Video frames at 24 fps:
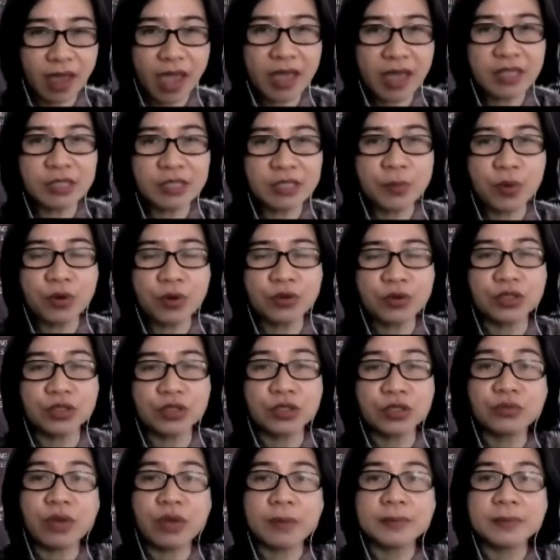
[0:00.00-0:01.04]

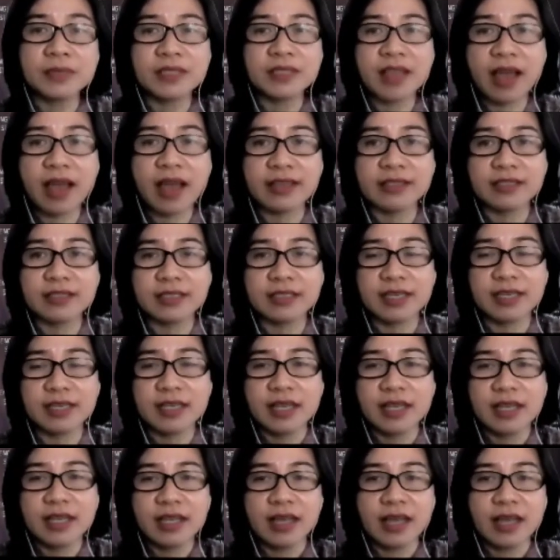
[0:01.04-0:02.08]
exposed to websites
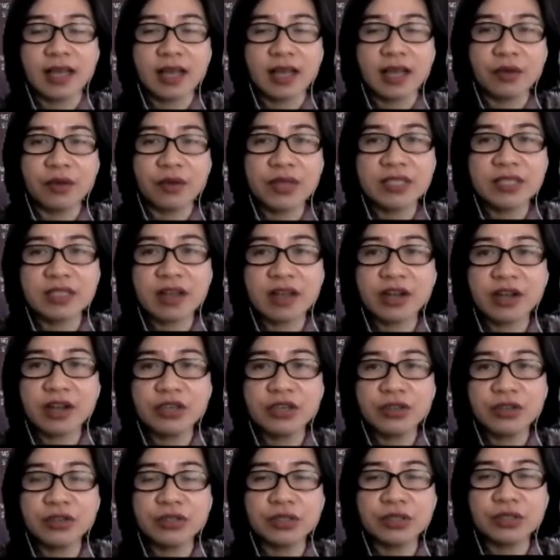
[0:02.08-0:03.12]

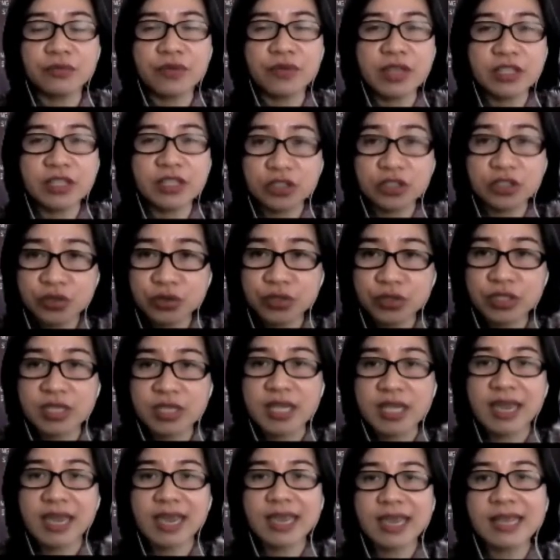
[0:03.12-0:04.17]
which use
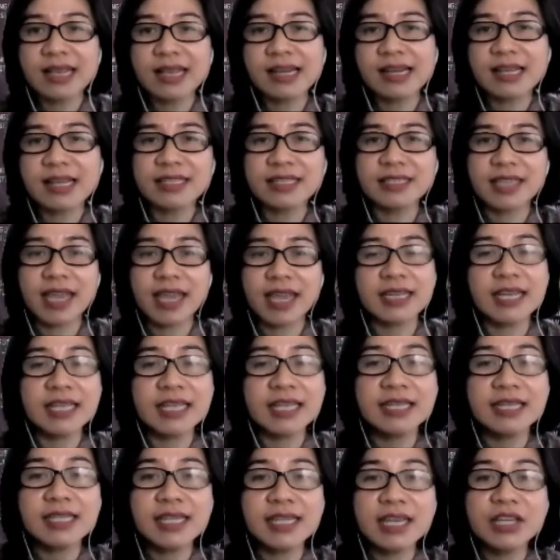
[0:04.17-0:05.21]
English and
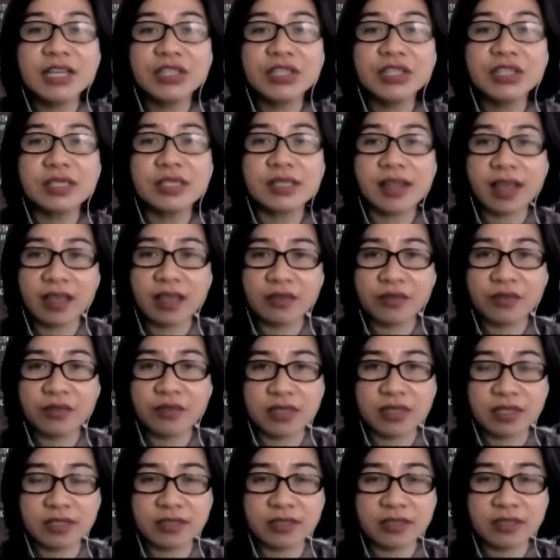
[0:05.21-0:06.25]
Indonesian
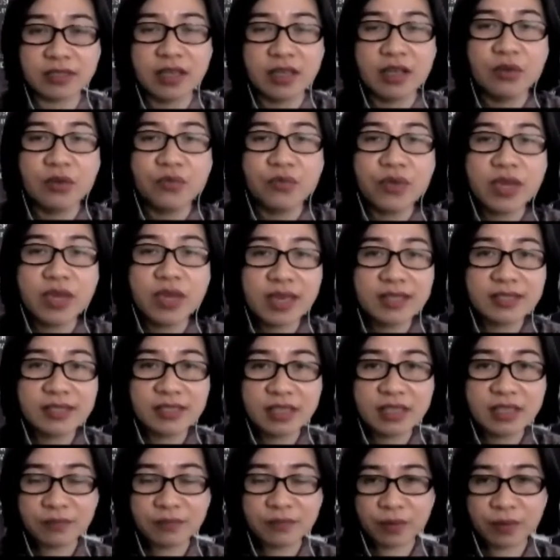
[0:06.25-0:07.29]
languages. We can
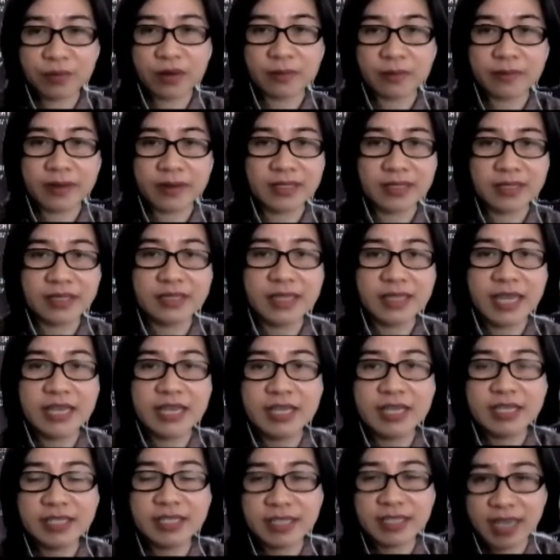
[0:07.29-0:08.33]
see from the
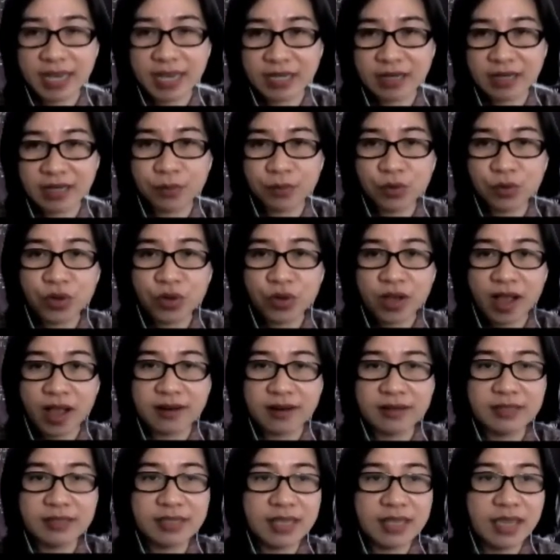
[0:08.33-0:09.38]
percentages and the blue
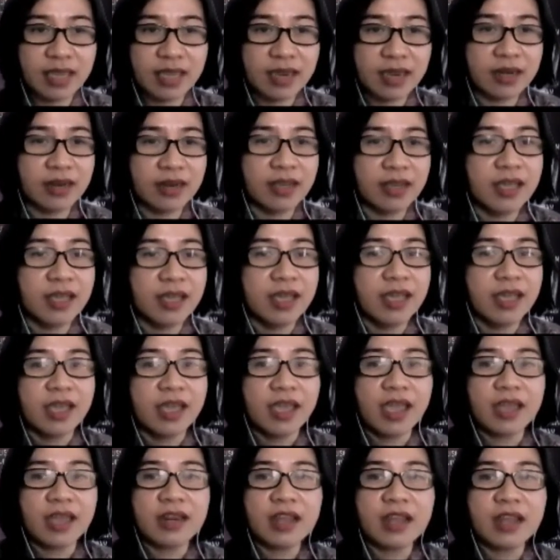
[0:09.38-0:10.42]
colors here.
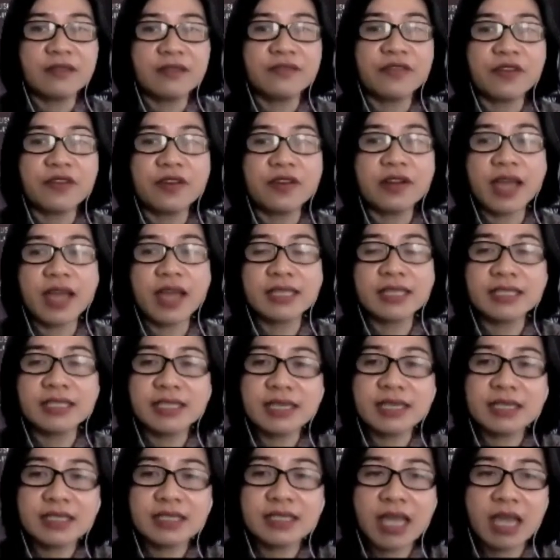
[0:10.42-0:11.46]
And then for the
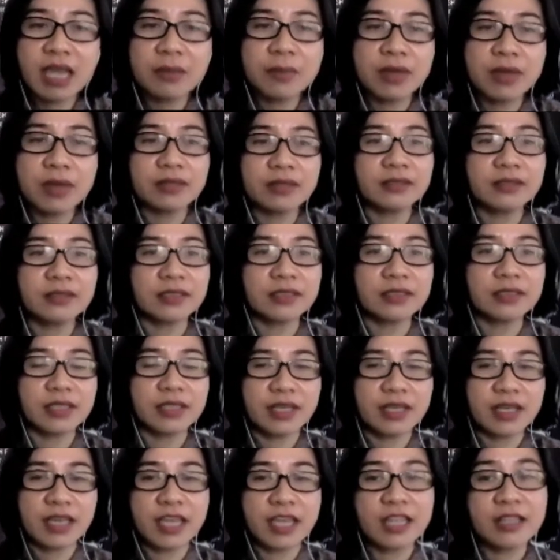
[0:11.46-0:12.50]
entertainment,
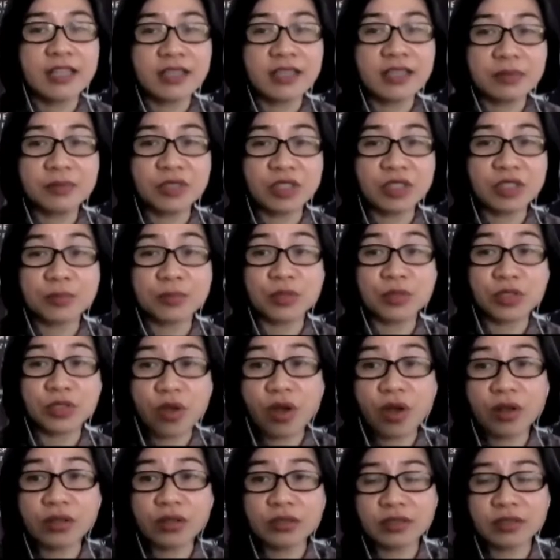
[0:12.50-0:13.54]
in terms of
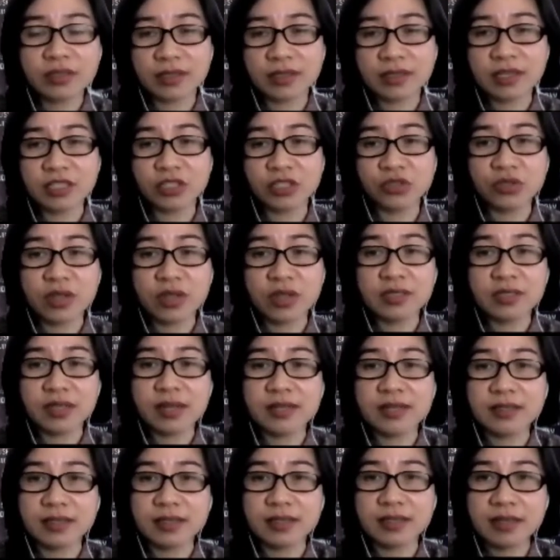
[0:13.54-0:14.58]
songs that the students
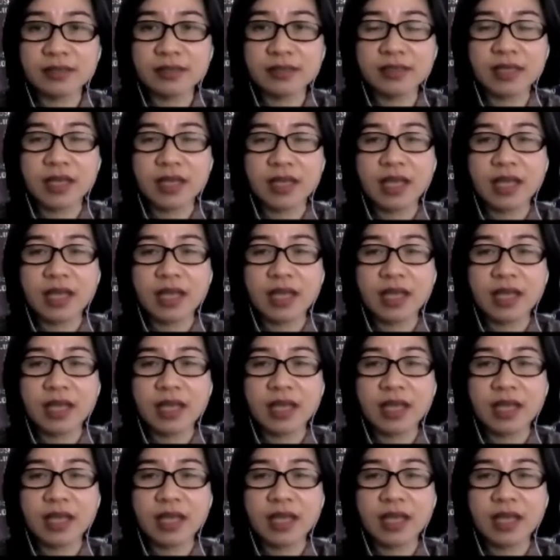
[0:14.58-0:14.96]
listen,